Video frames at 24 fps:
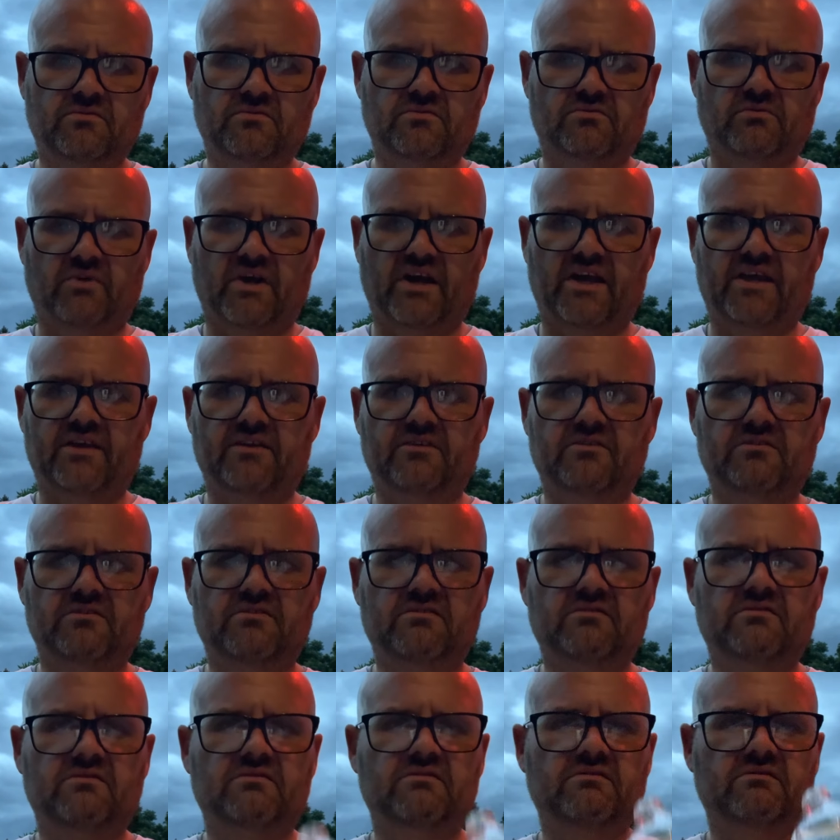Right?
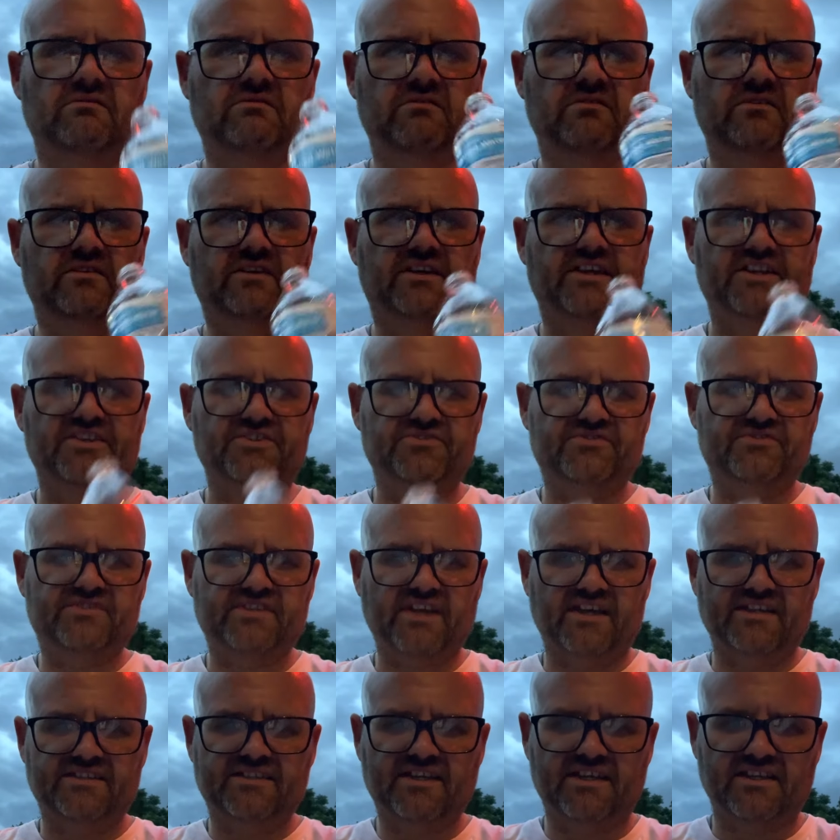Can you
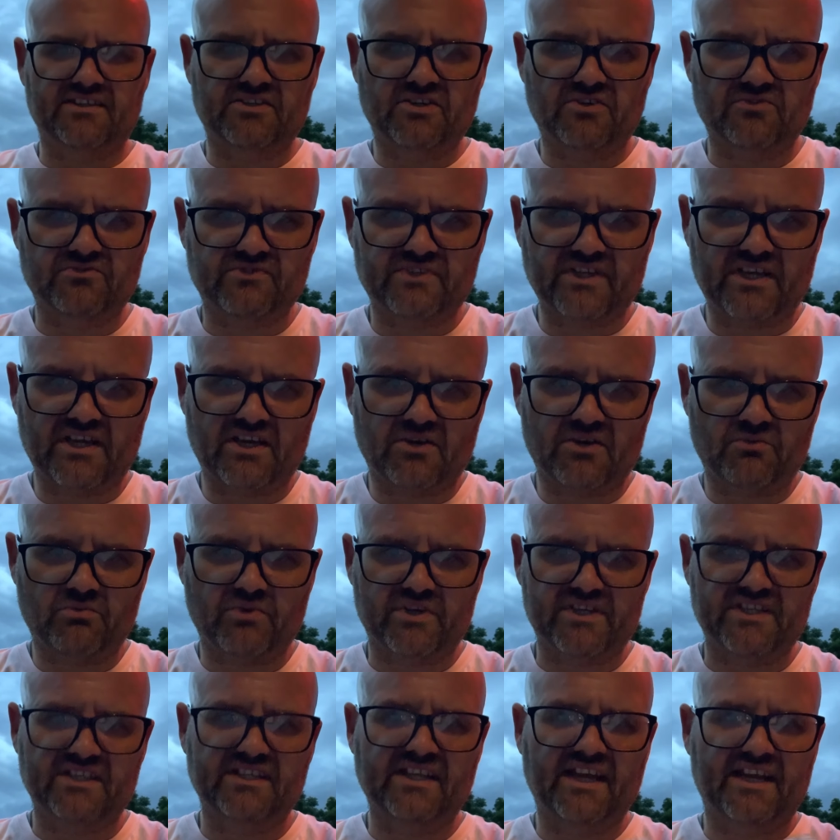stay 10 toes down while
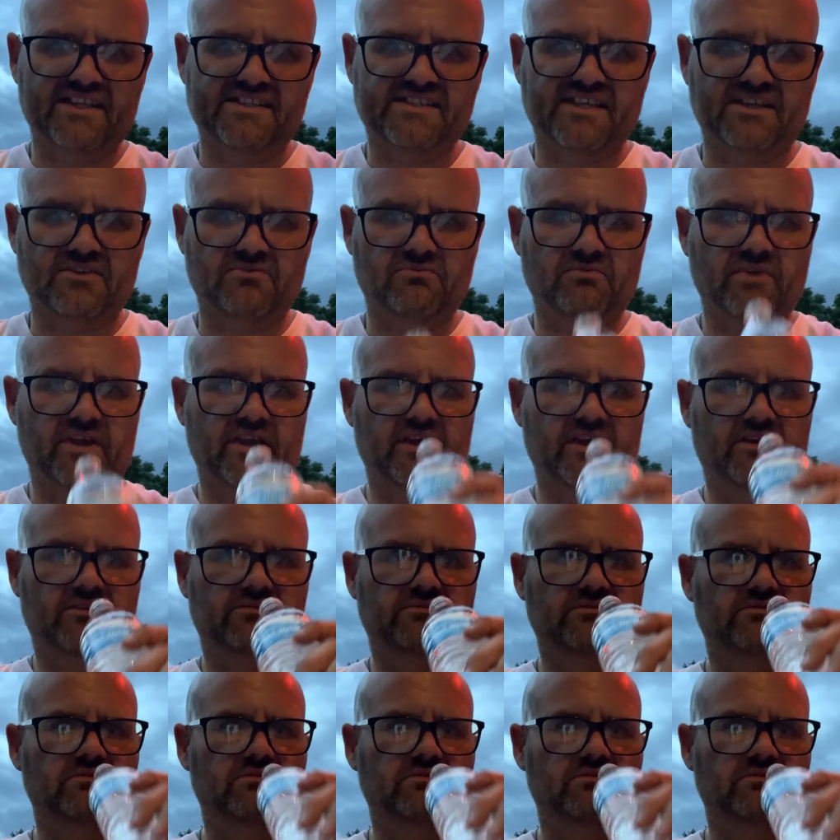your lady's getting railed?